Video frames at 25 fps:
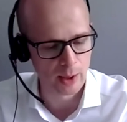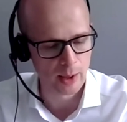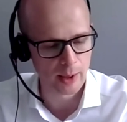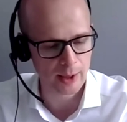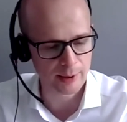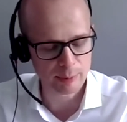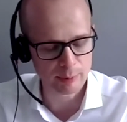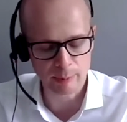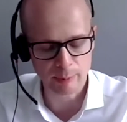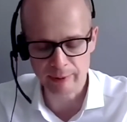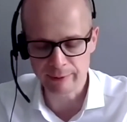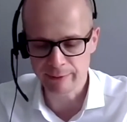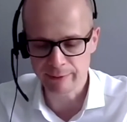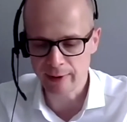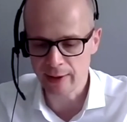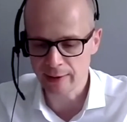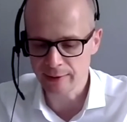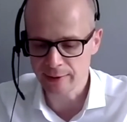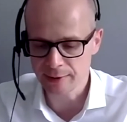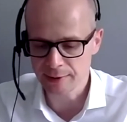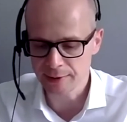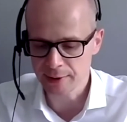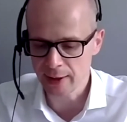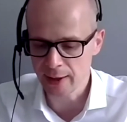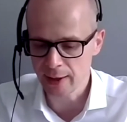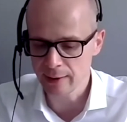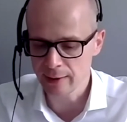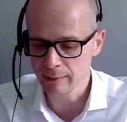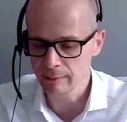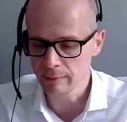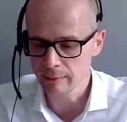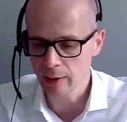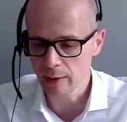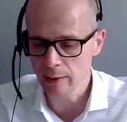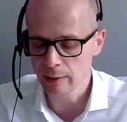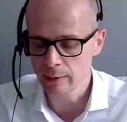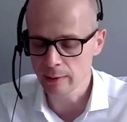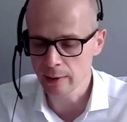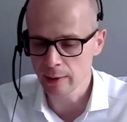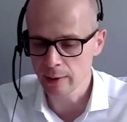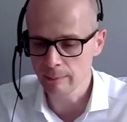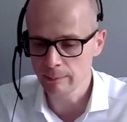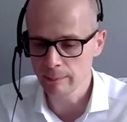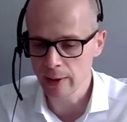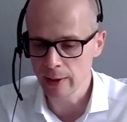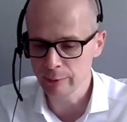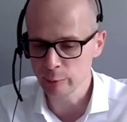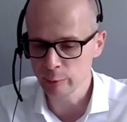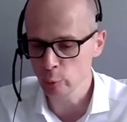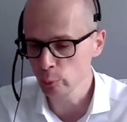probably fair to say, and
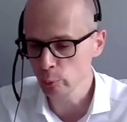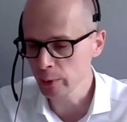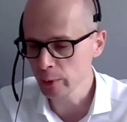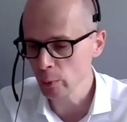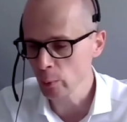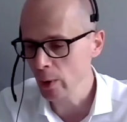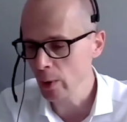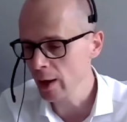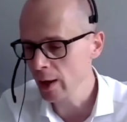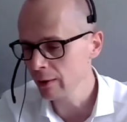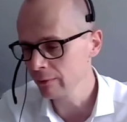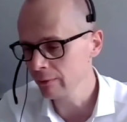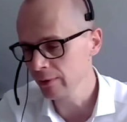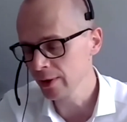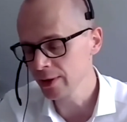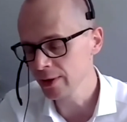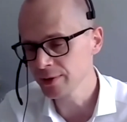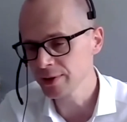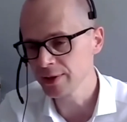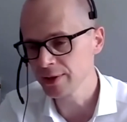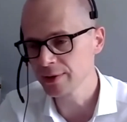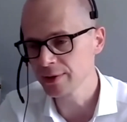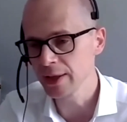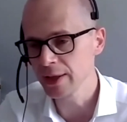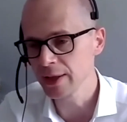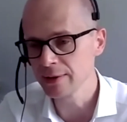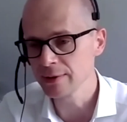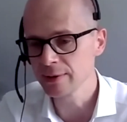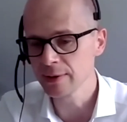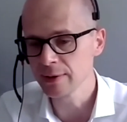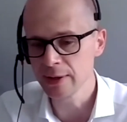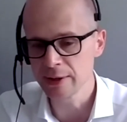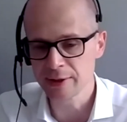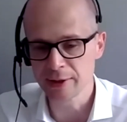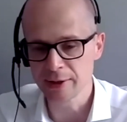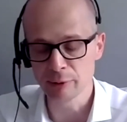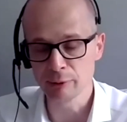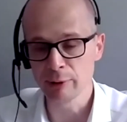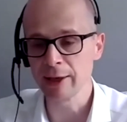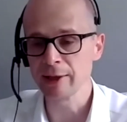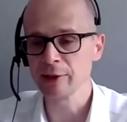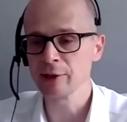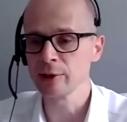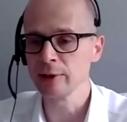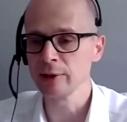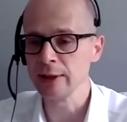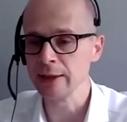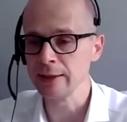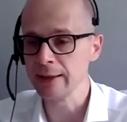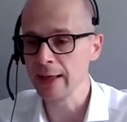everyone will be aware of this, is
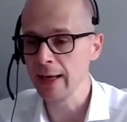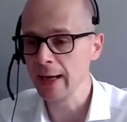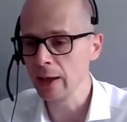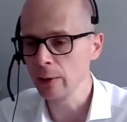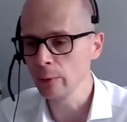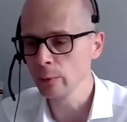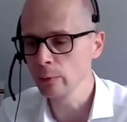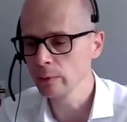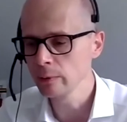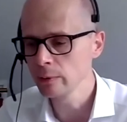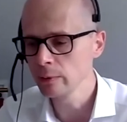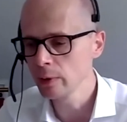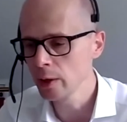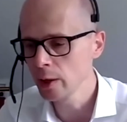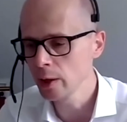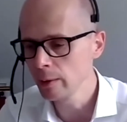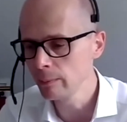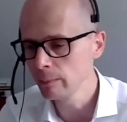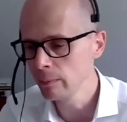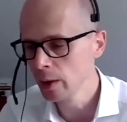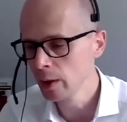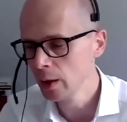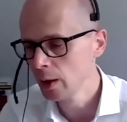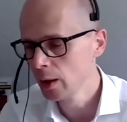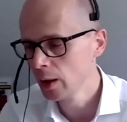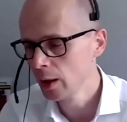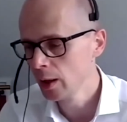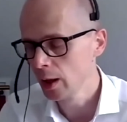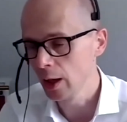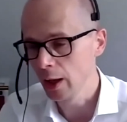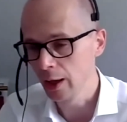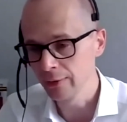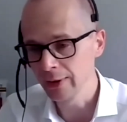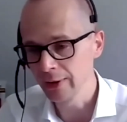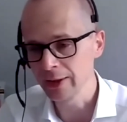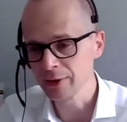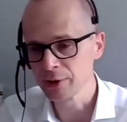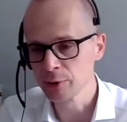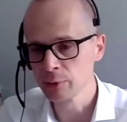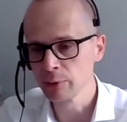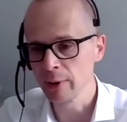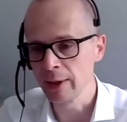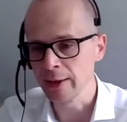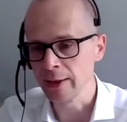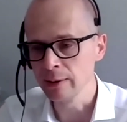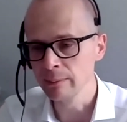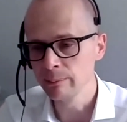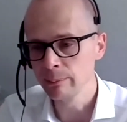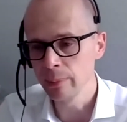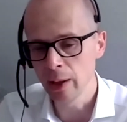directionally down, and that's
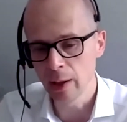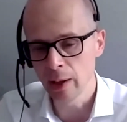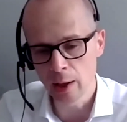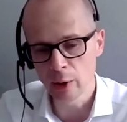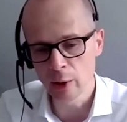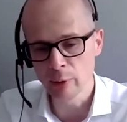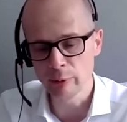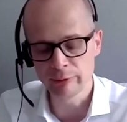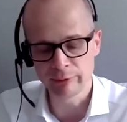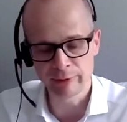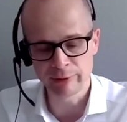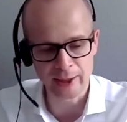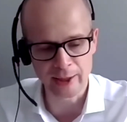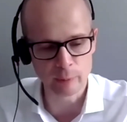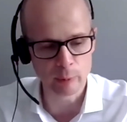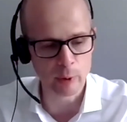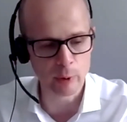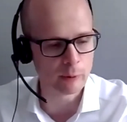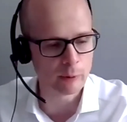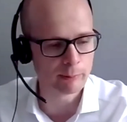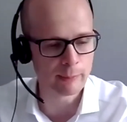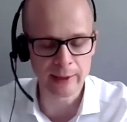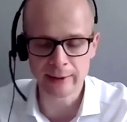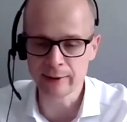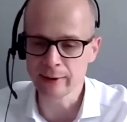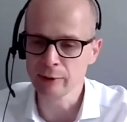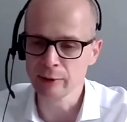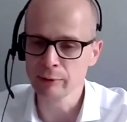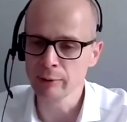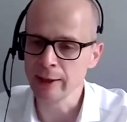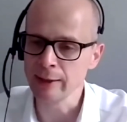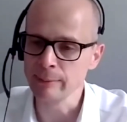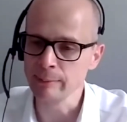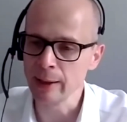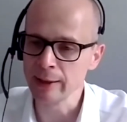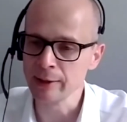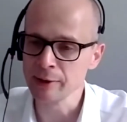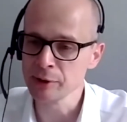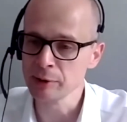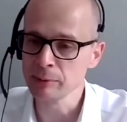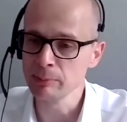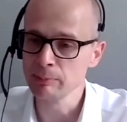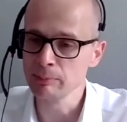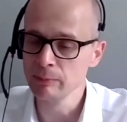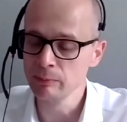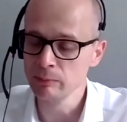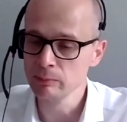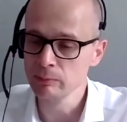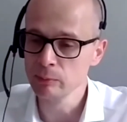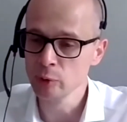great. But a low fee won't make a great manager
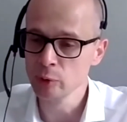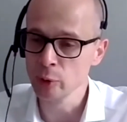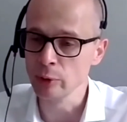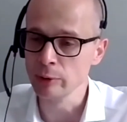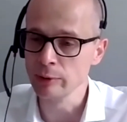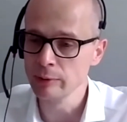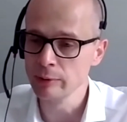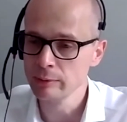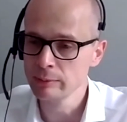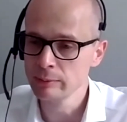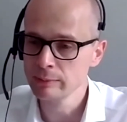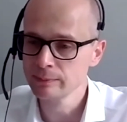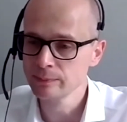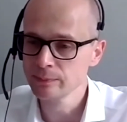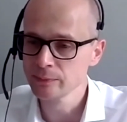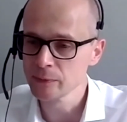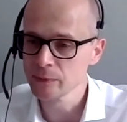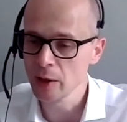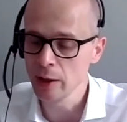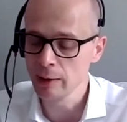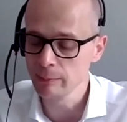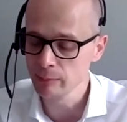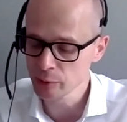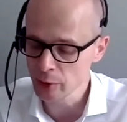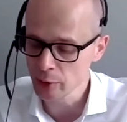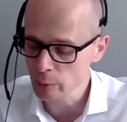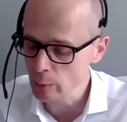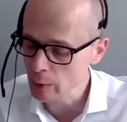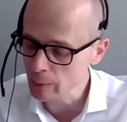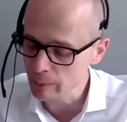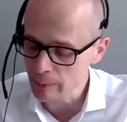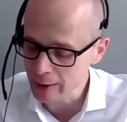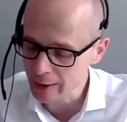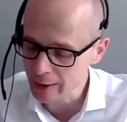good, so it won't make